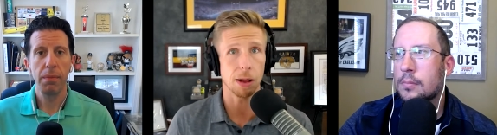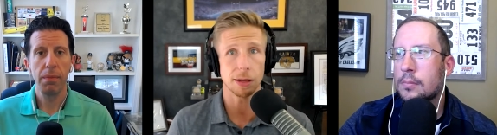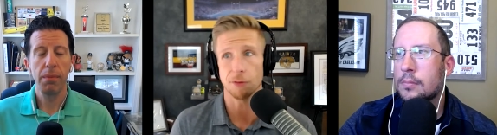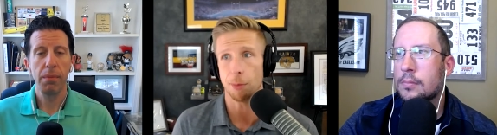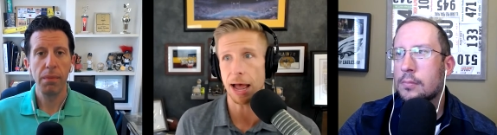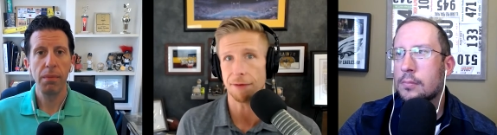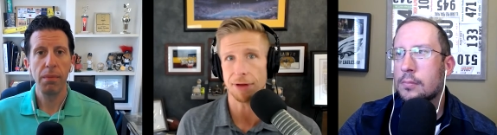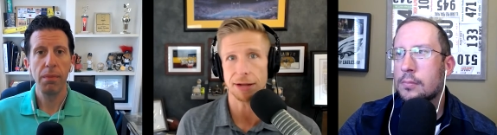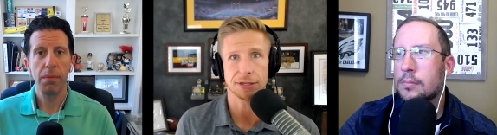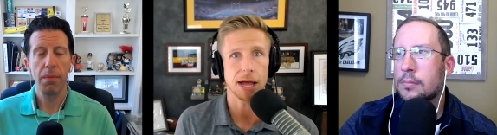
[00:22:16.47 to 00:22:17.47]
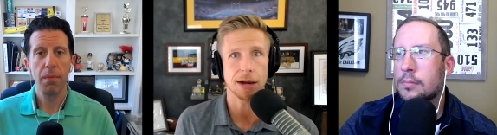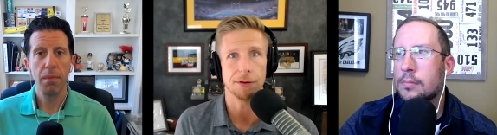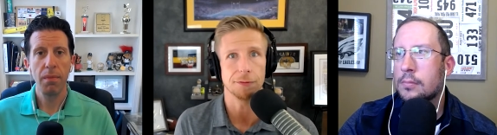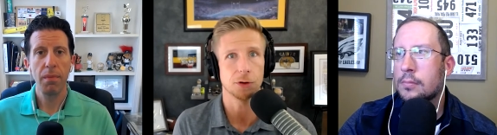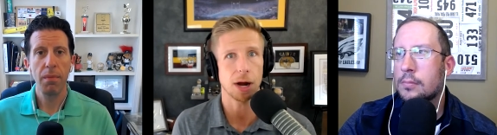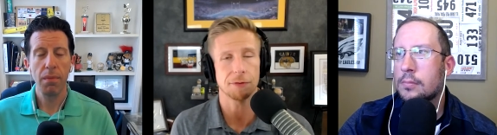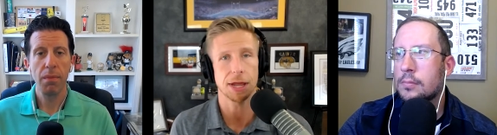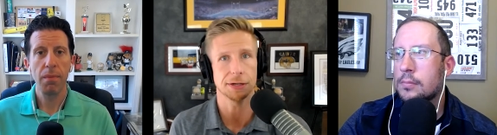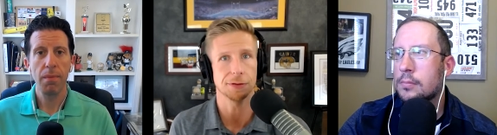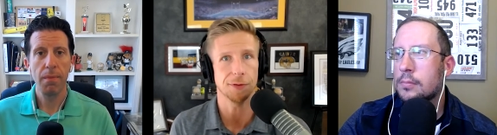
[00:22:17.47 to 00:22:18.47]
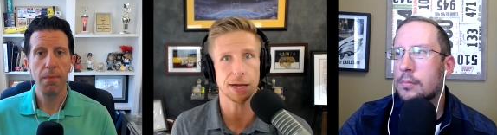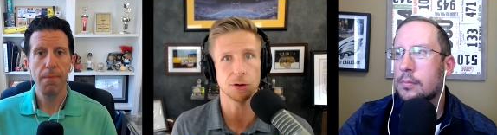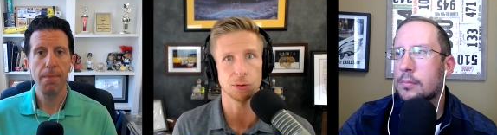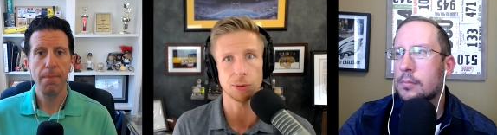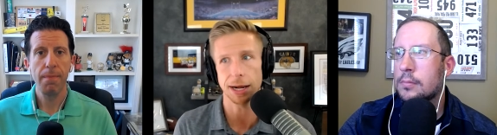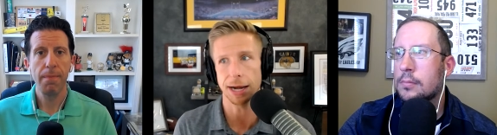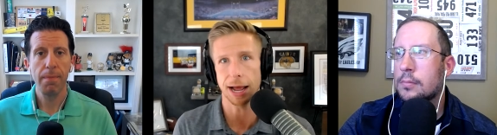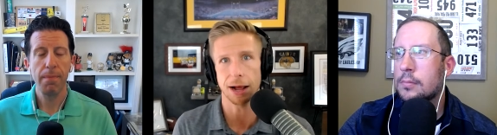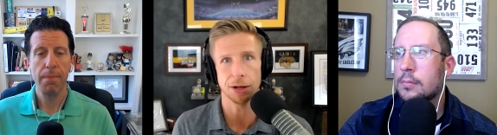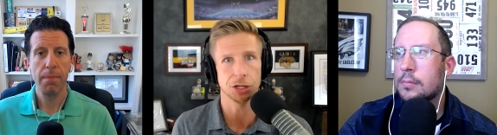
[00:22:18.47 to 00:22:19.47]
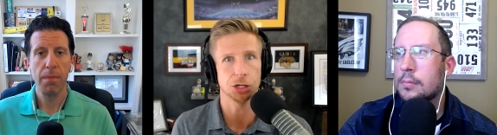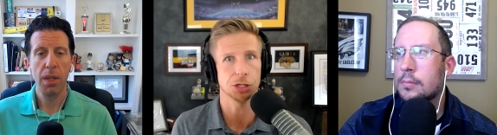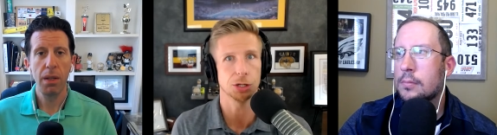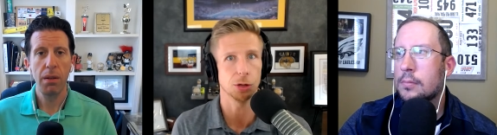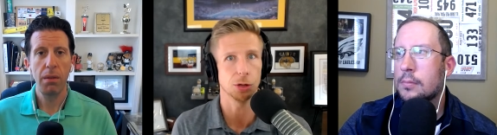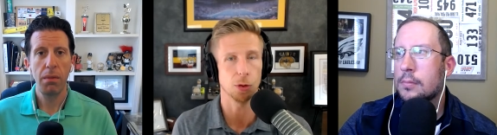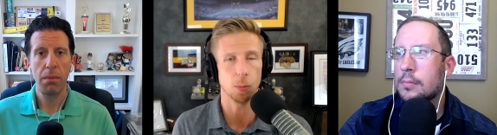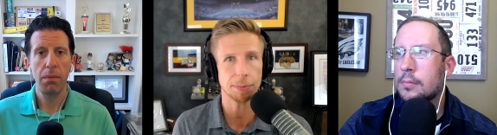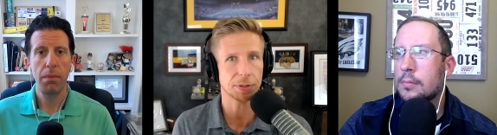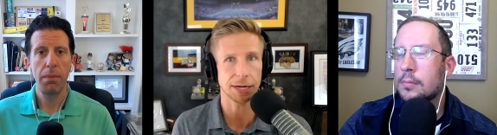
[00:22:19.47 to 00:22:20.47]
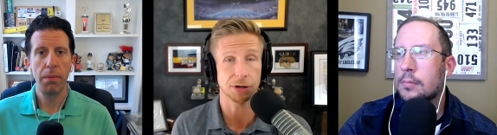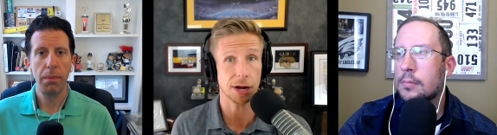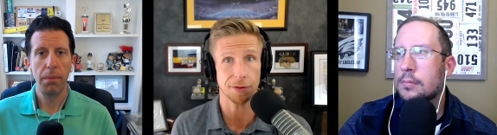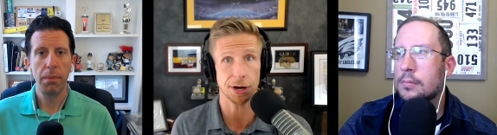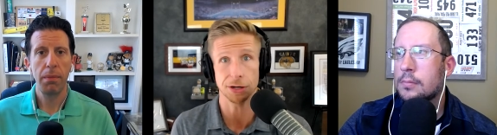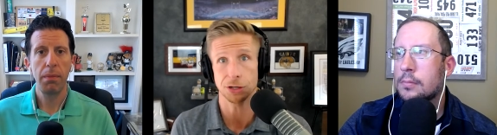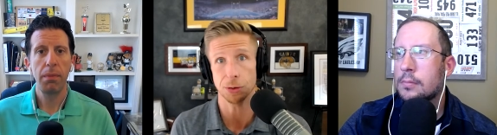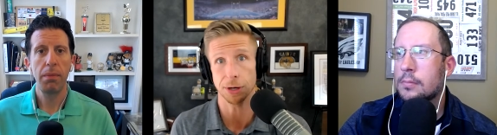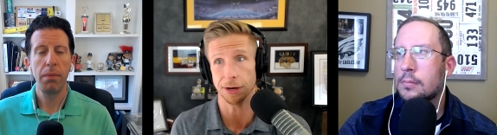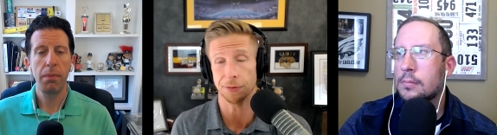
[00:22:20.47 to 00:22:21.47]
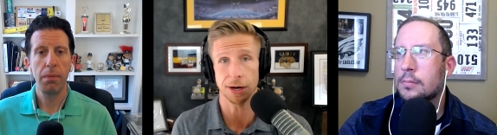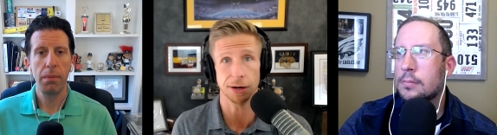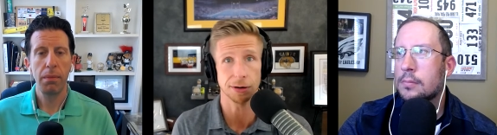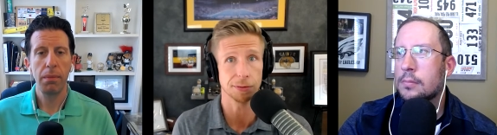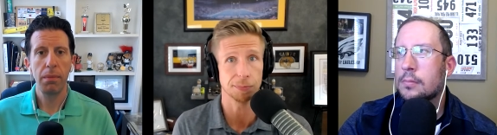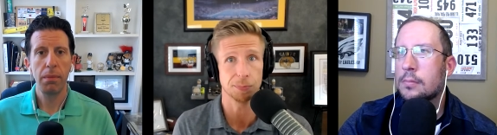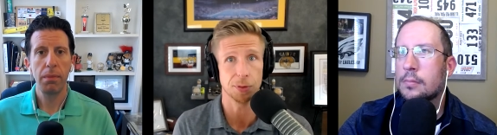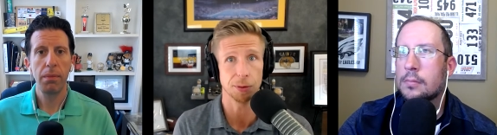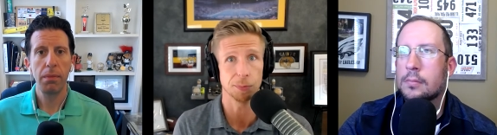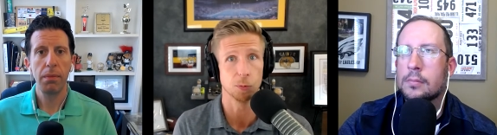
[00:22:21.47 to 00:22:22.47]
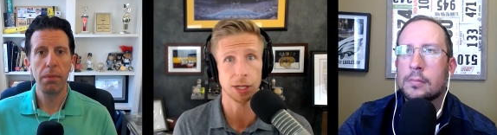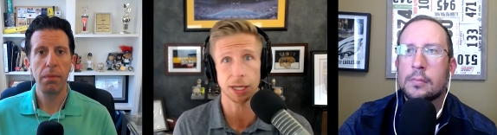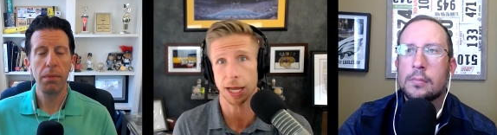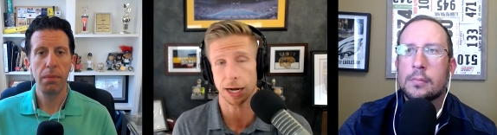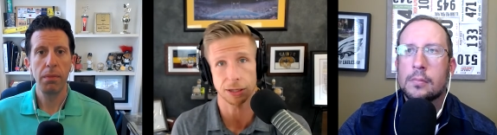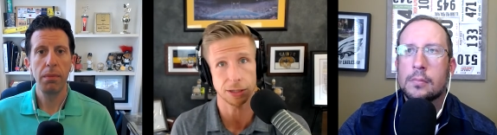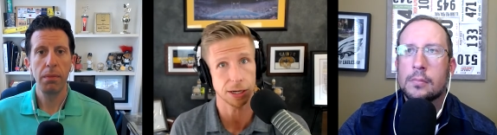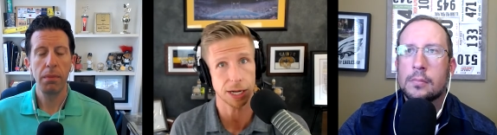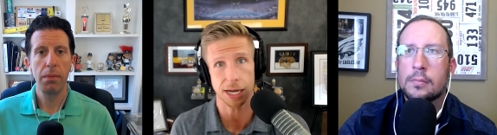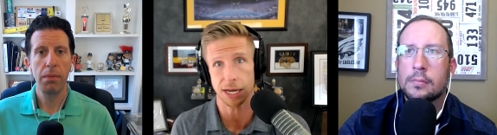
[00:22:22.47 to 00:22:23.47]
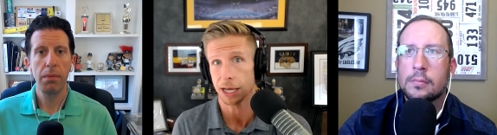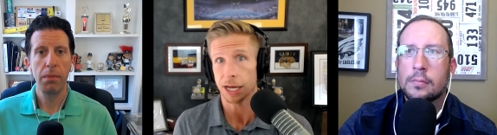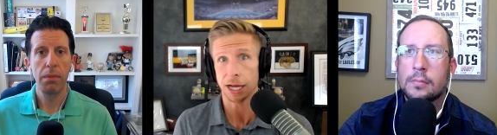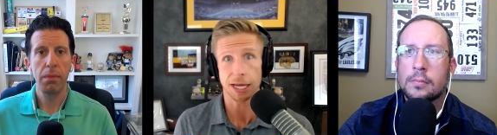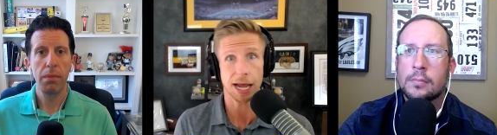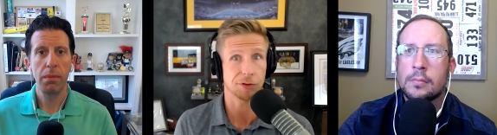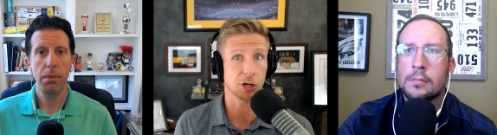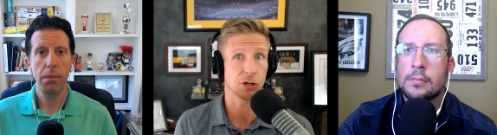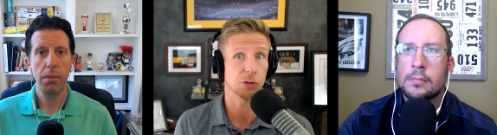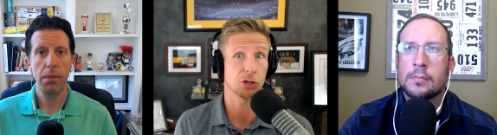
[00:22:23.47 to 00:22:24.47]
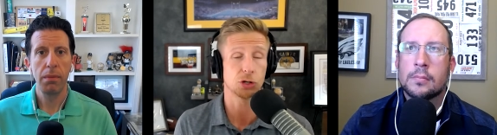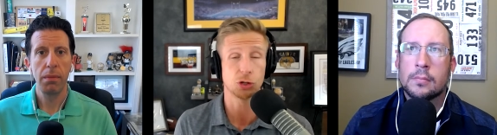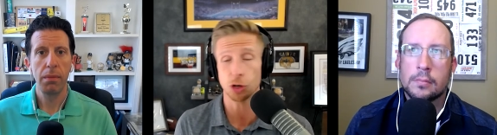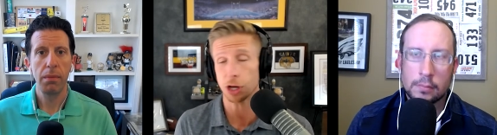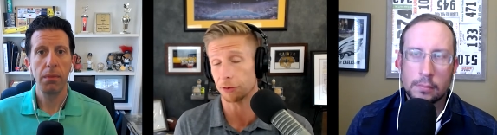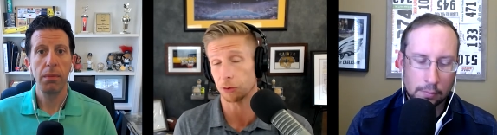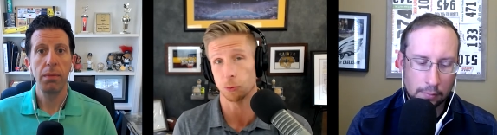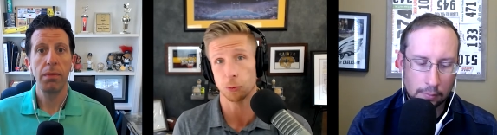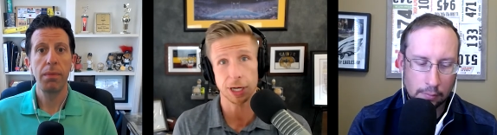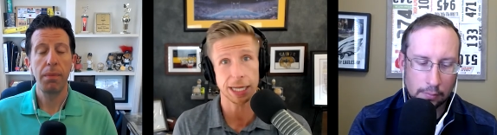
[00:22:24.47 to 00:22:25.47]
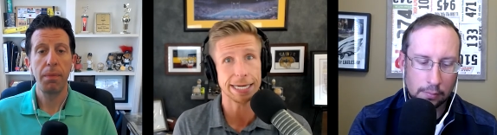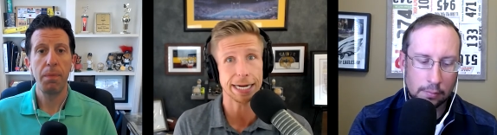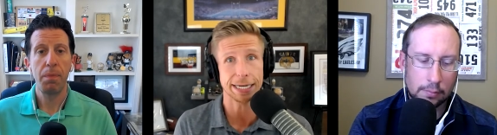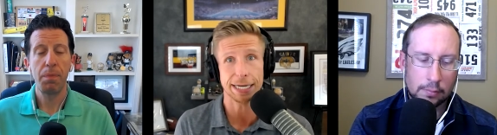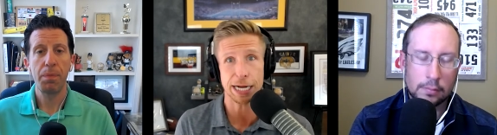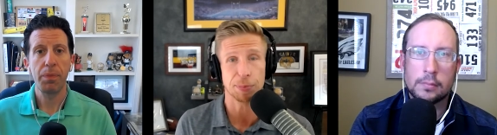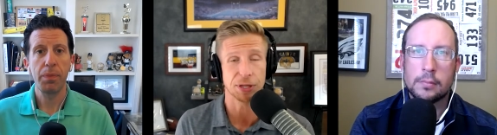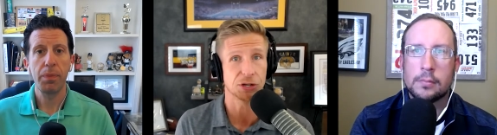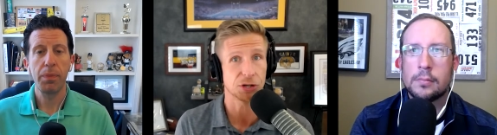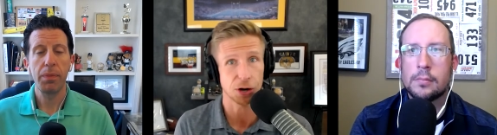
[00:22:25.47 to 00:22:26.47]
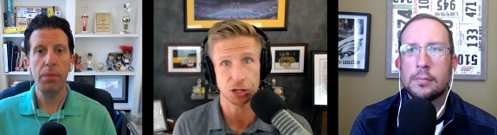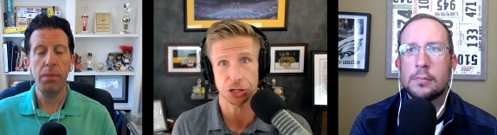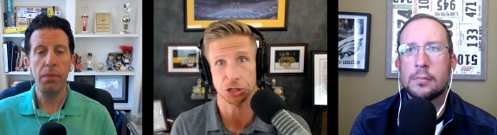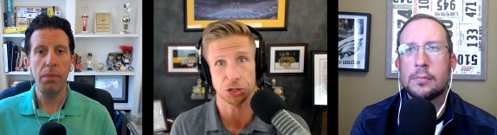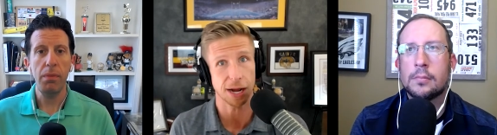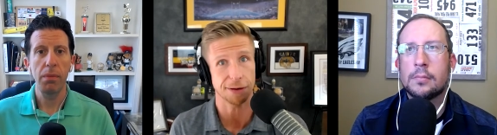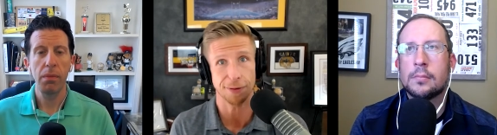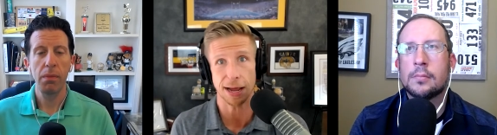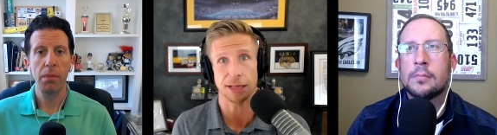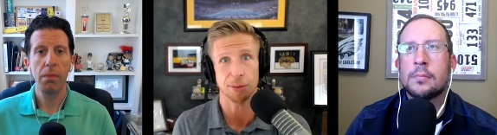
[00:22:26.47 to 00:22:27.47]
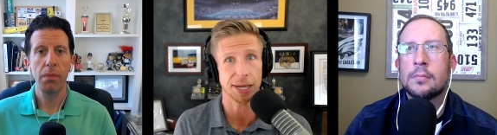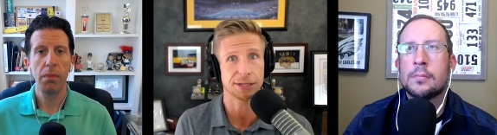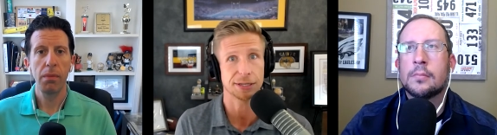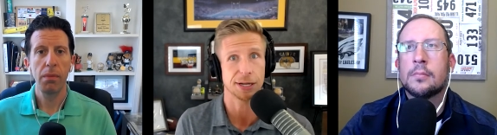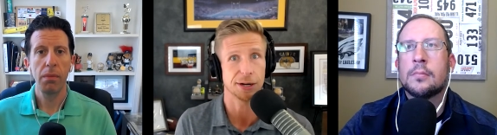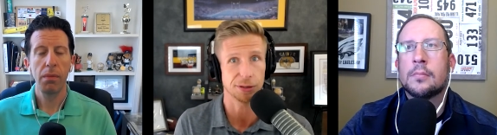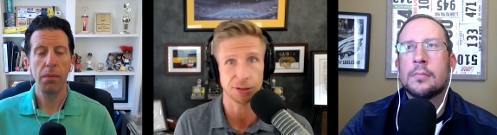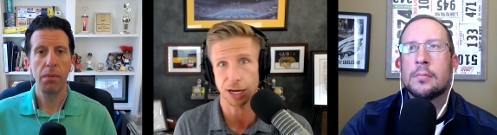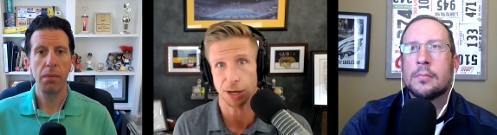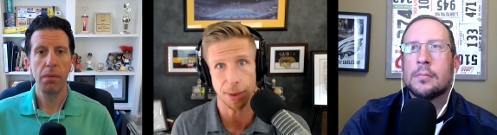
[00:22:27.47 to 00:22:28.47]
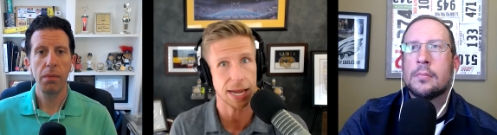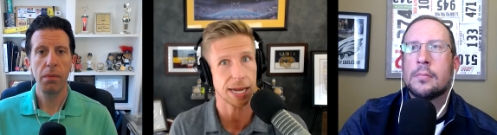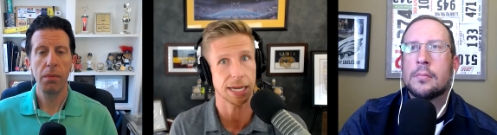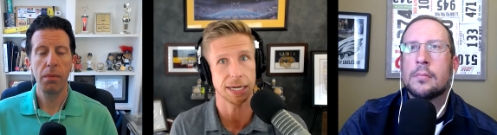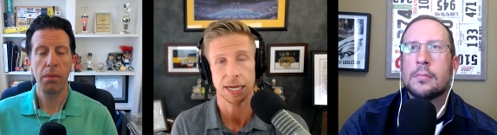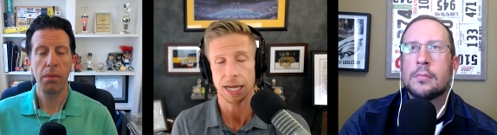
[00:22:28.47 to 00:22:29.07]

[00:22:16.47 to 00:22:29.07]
Speaker 1: all of them have outside of DraftKings and FanDuel right now is just the the websites are not very intuitive. They're they're really kind of clunky you have to you have to really dig deep and search to try to find the bets that you're looking to make and